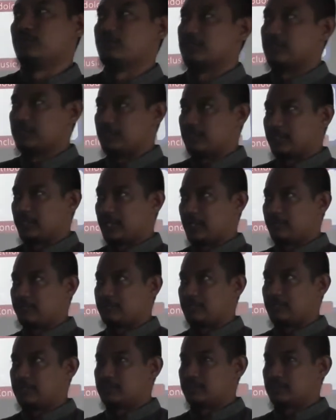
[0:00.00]
already
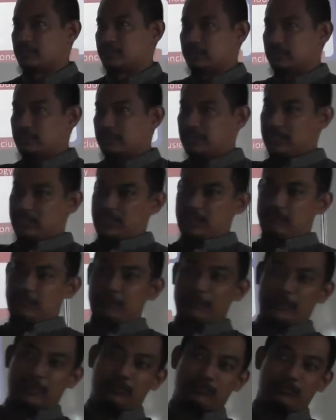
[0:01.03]
have the answer in
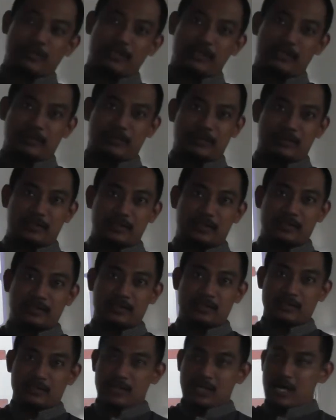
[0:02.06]
FYP 2 next semester.
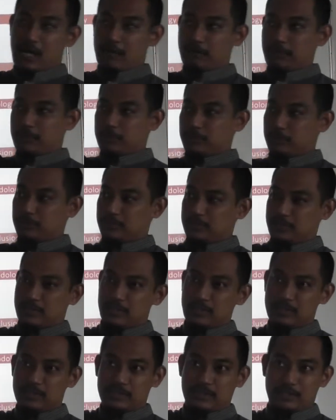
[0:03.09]
I will do
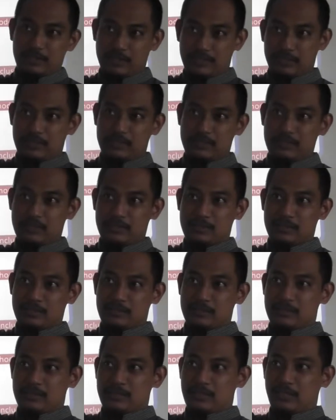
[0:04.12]
this and this and this,
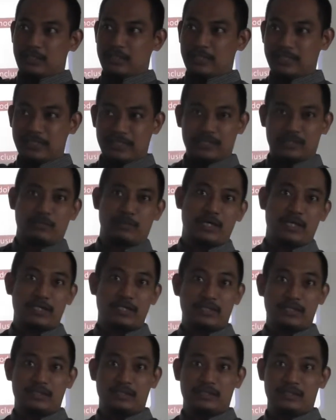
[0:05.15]
and here is
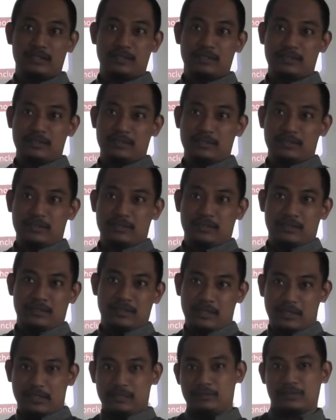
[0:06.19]
why.
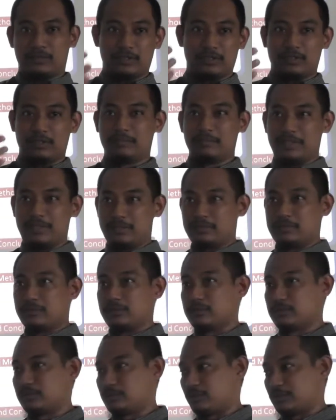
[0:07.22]
And you can, meaning
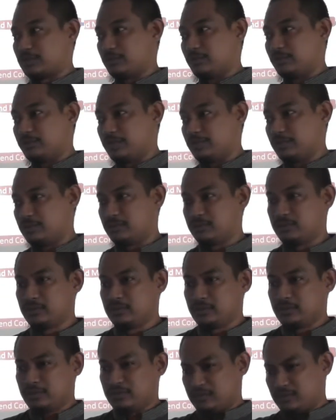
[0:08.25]
the question will be,
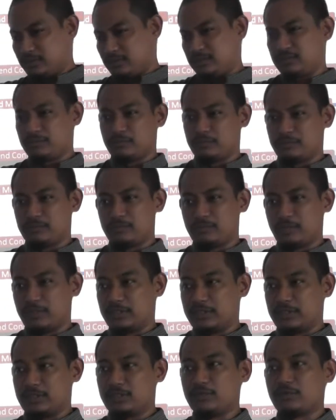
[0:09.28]
why
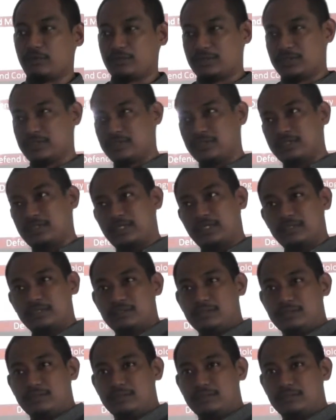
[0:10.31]
didn't you consider
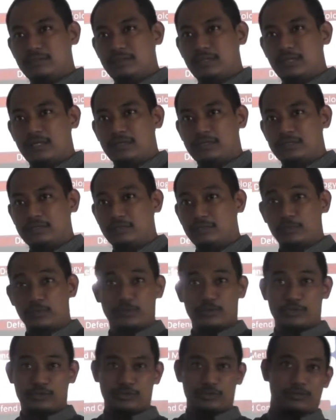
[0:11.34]
that other
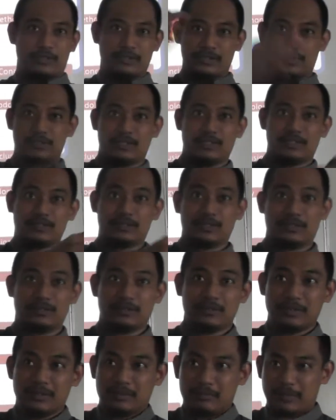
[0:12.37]
approach, or etc.
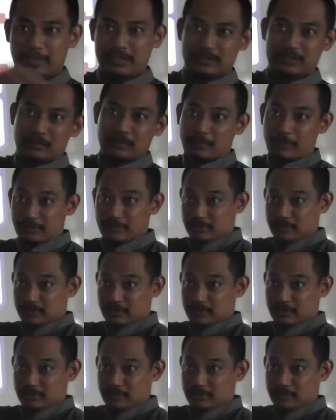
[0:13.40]
etc. Meaning it's about